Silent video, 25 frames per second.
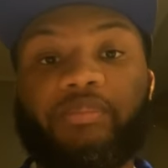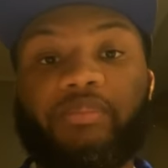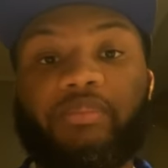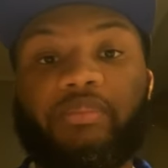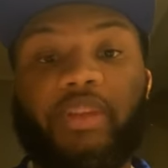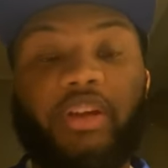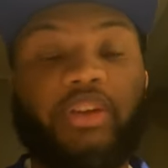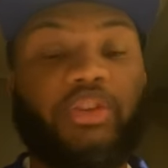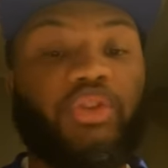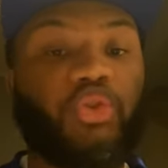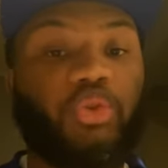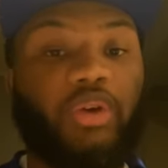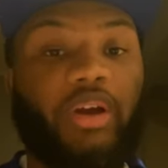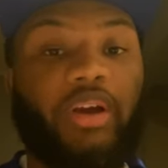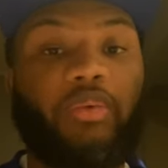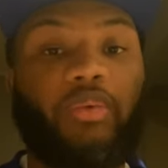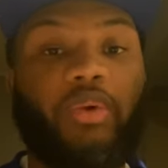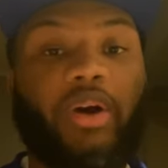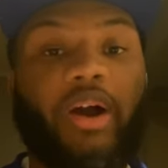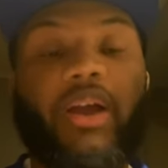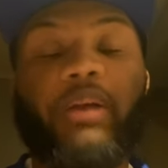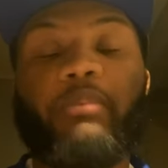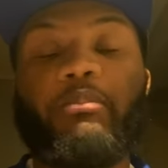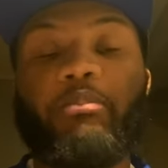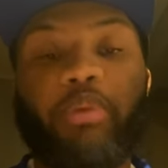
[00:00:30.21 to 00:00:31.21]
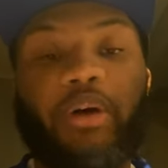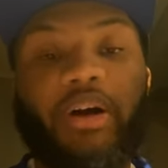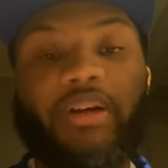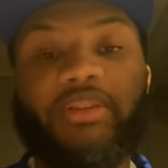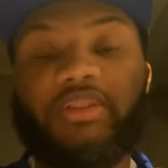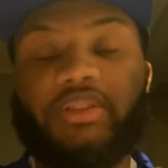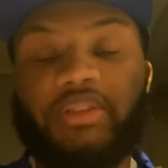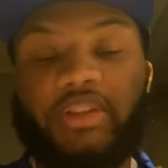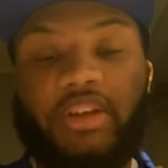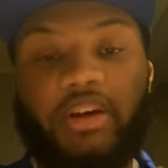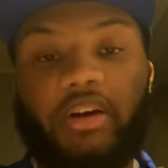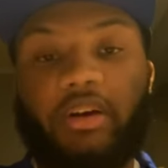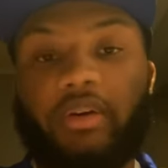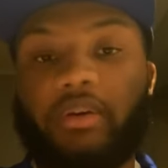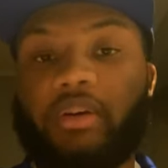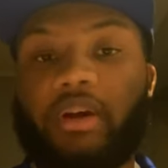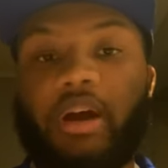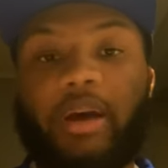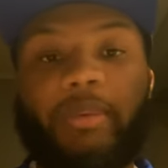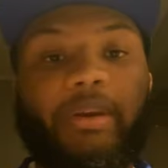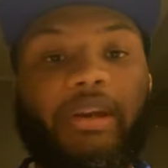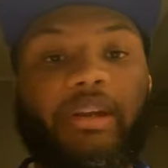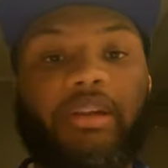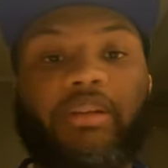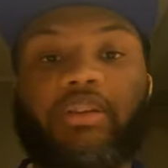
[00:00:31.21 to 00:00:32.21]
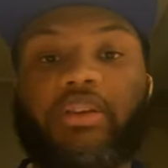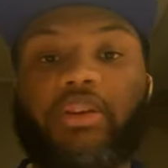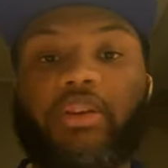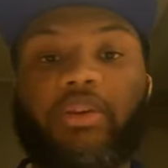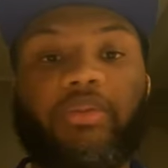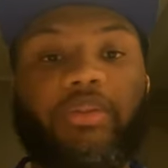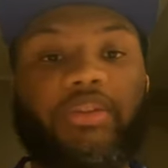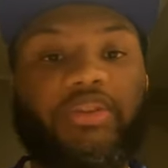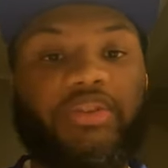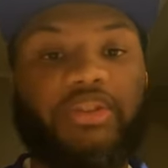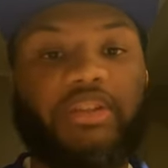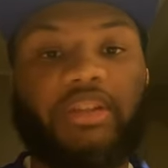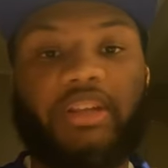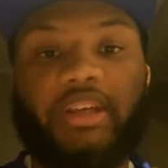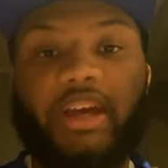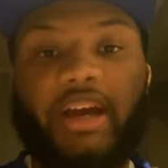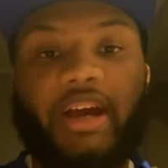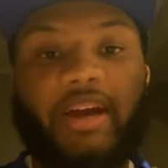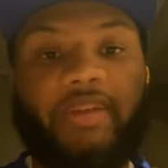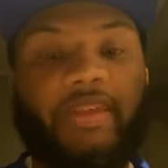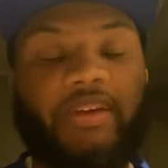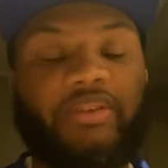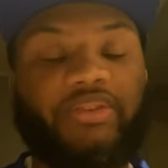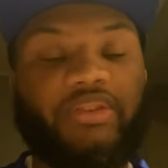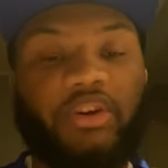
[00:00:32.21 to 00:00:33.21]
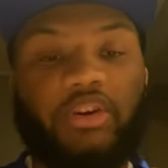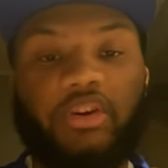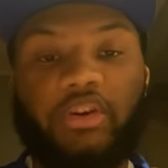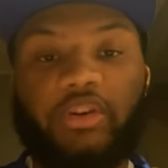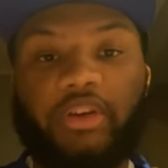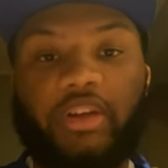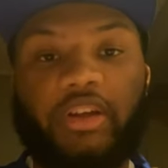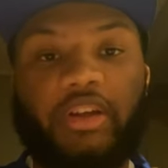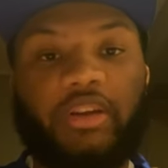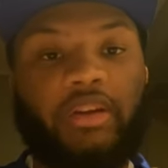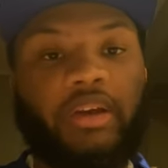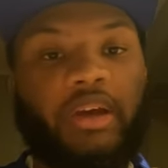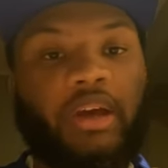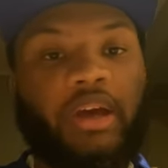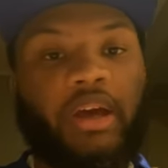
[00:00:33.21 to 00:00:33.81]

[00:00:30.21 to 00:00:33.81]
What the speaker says: than Tre White. But still, I mean, you know, this is a guy that's earned it.